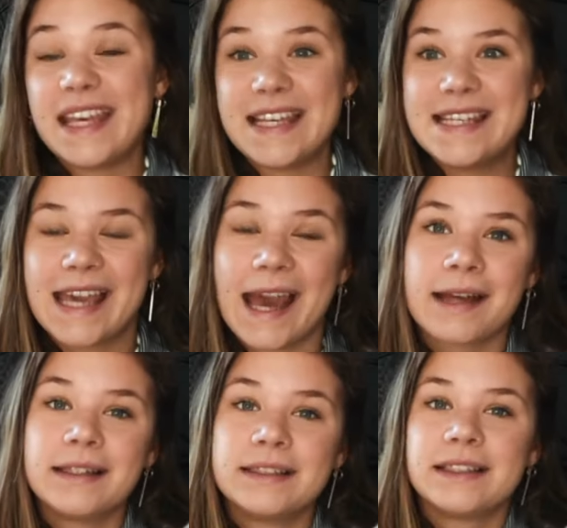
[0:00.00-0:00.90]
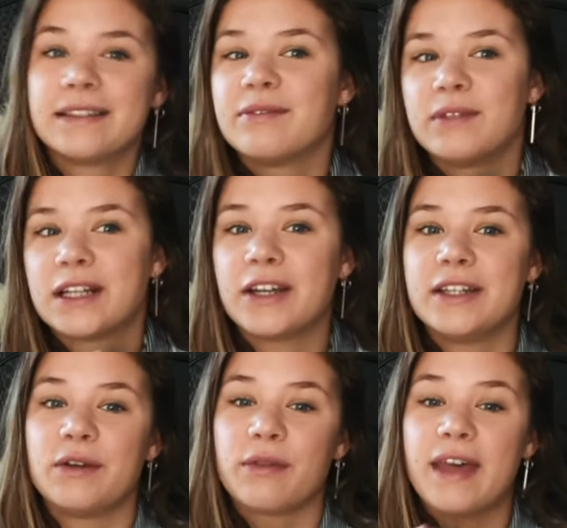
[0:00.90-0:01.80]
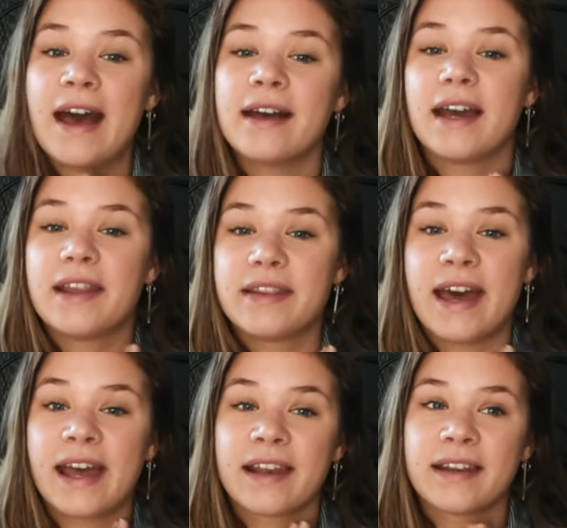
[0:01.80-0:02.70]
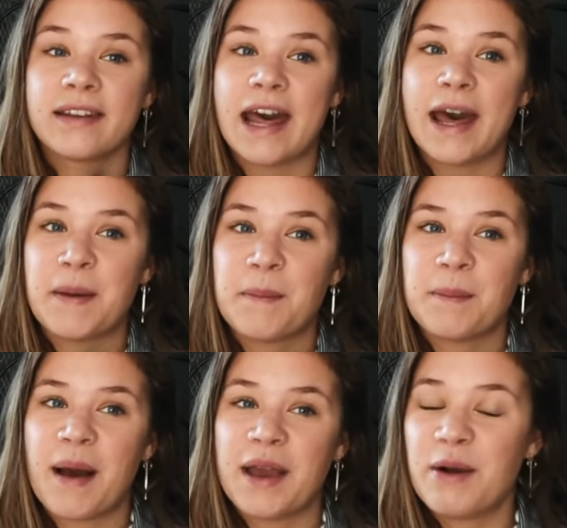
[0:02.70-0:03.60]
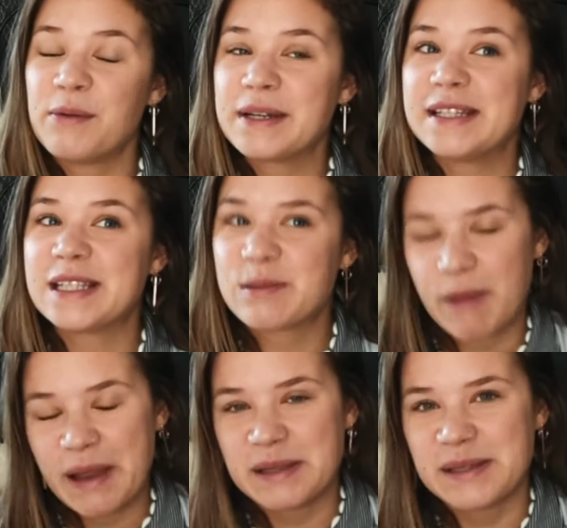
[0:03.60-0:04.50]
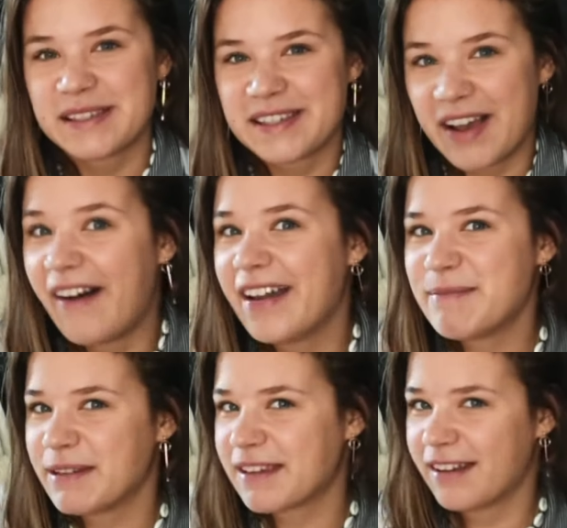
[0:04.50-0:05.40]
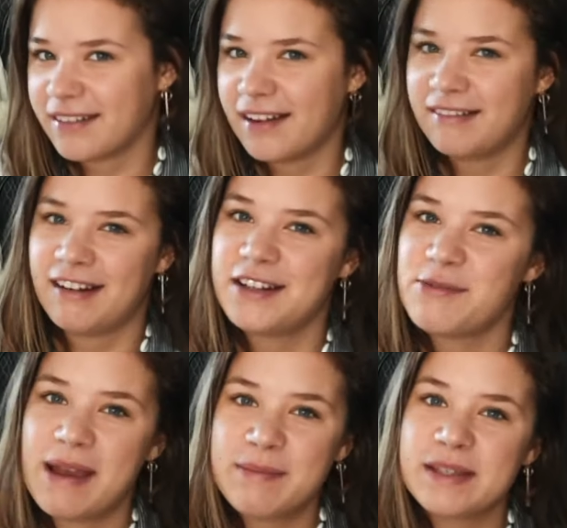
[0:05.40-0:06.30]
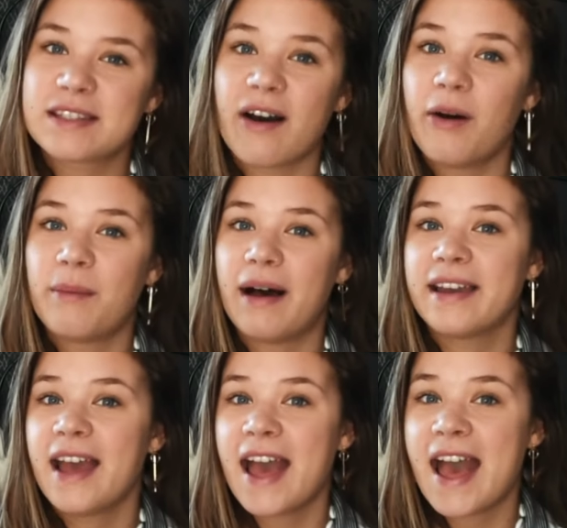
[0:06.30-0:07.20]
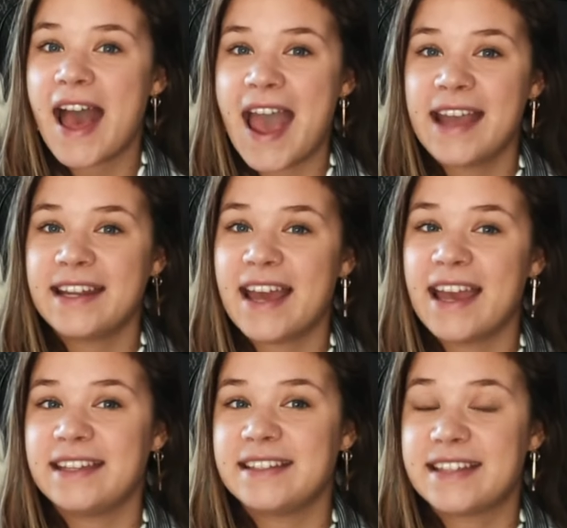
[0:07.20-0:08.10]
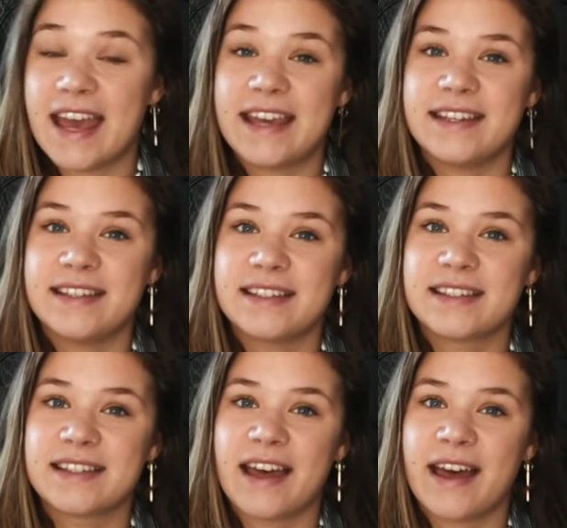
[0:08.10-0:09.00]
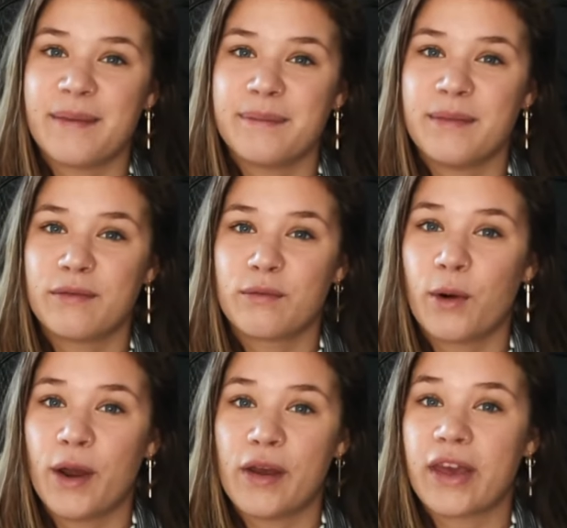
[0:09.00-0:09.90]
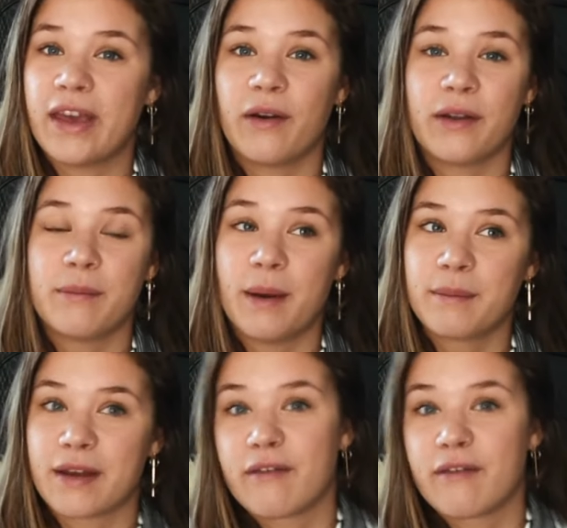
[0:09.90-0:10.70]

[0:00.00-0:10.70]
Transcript: yeah, we're gonna do that. And then I already spent time in Kununurra. You maybe saw my 88 days of working on a pumpkin